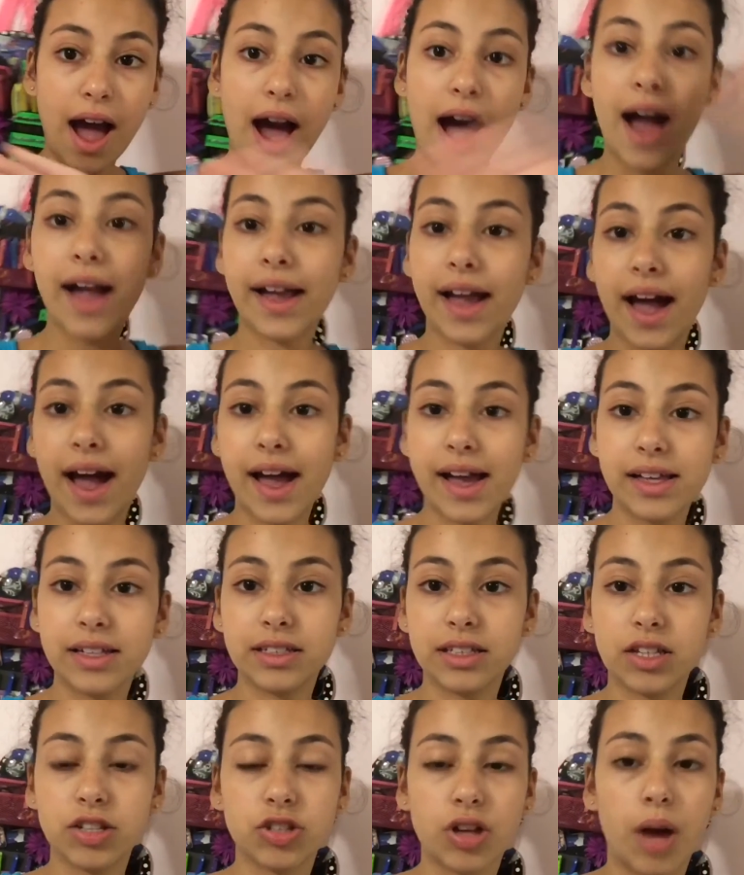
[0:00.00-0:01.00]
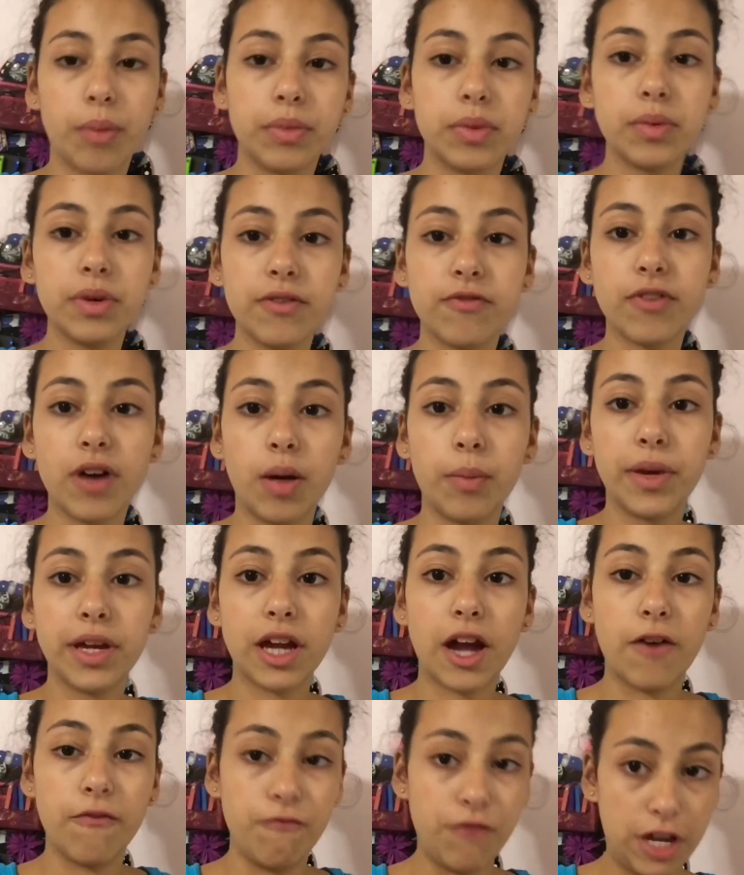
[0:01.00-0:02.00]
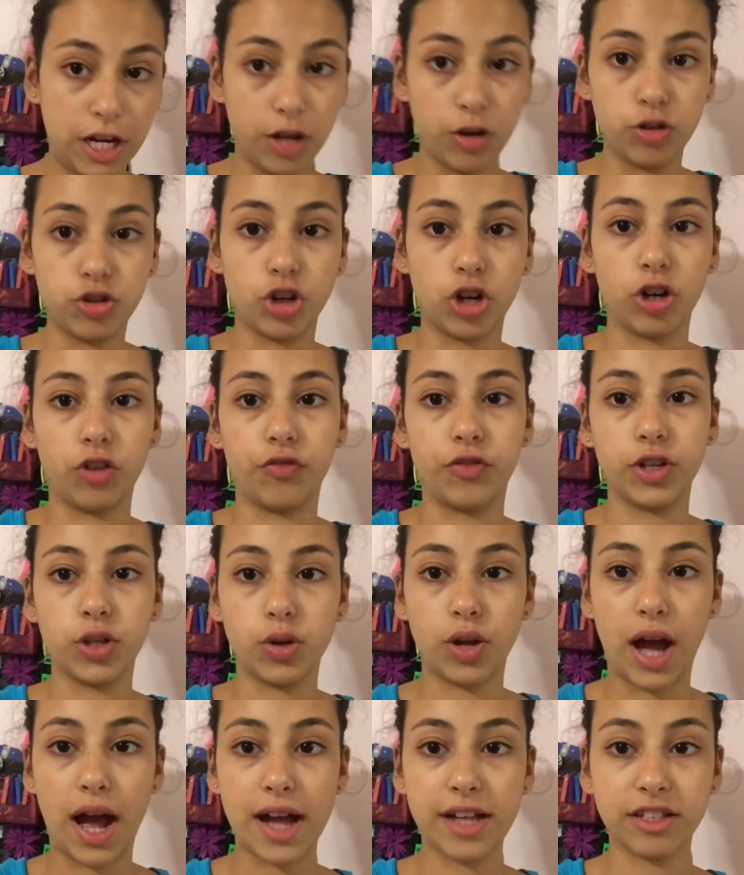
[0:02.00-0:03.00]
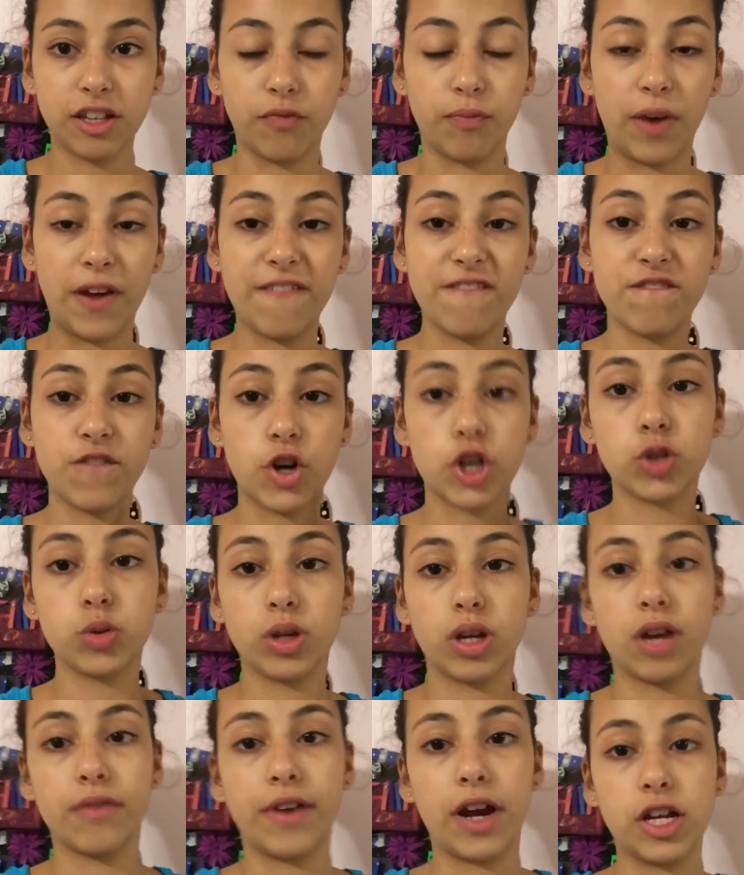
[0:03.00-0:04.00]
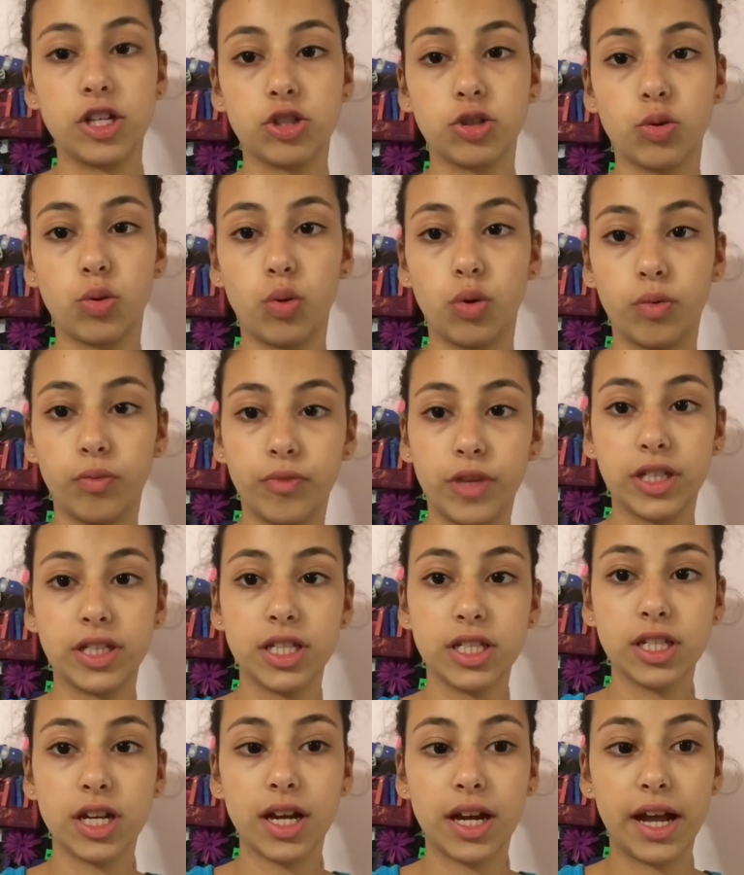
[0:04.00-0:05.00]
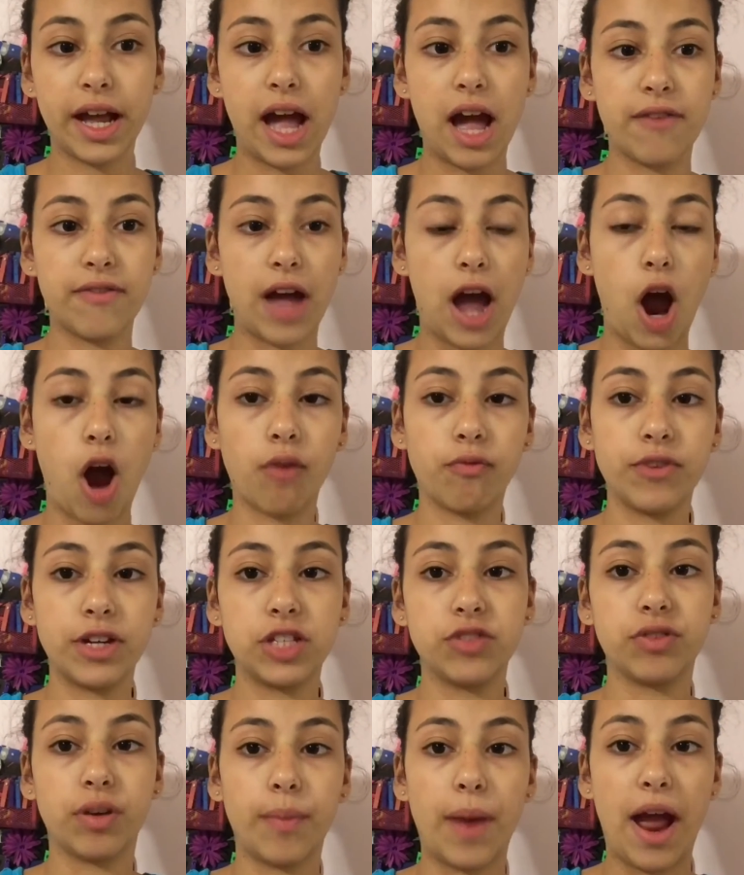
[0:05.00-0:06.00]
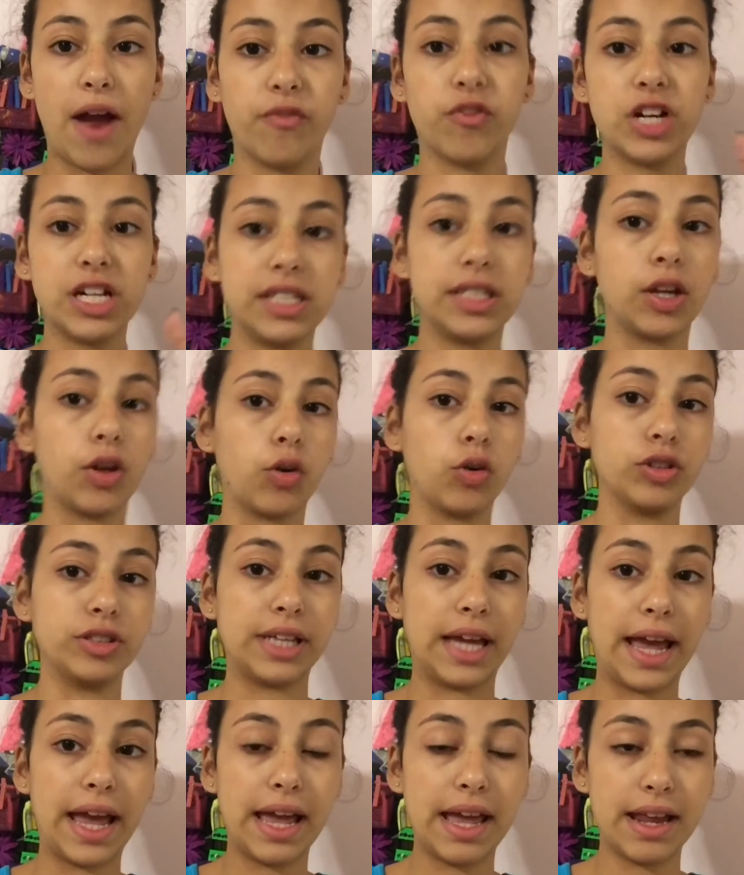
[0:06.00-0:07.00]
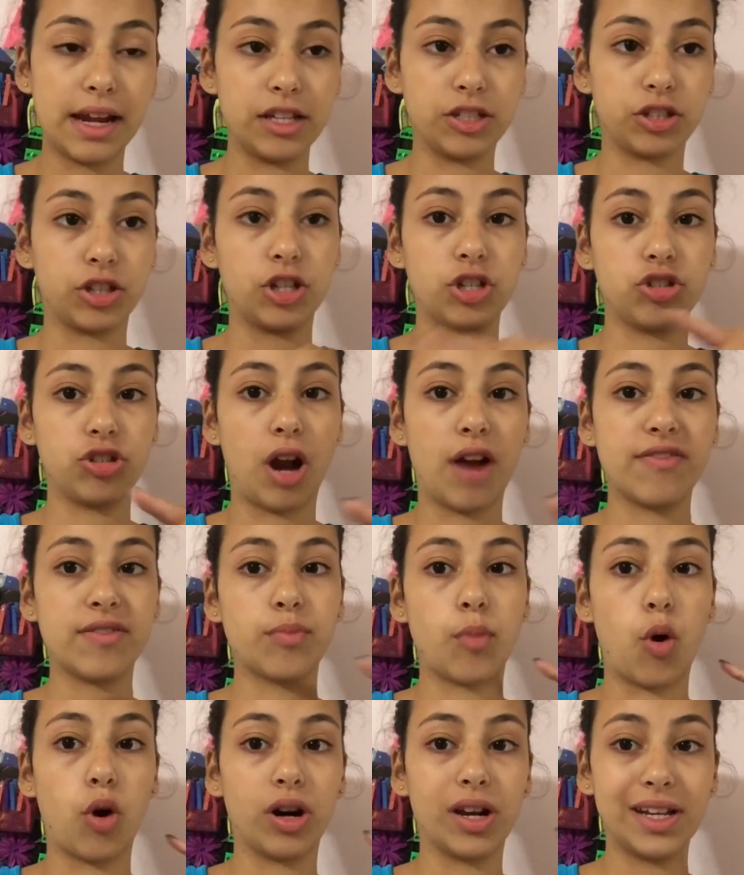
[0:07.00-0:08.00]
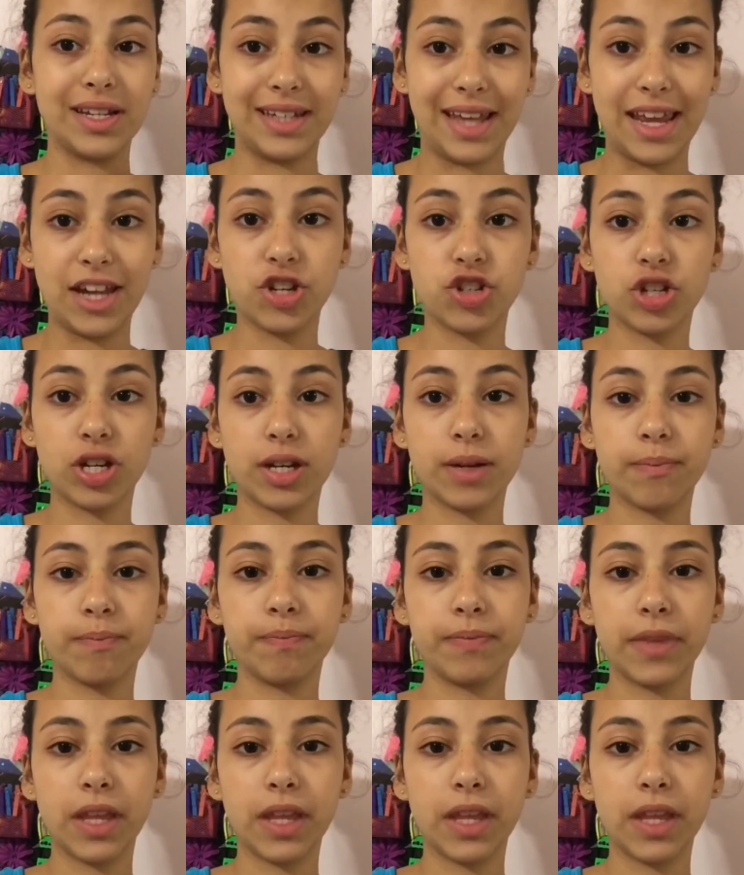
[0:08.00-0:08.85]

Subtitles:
Hi guys! So I'm going to be filming a video journal for you guys of my first week of high school. This is going to have outfits from every single day and it's going to start from orientation.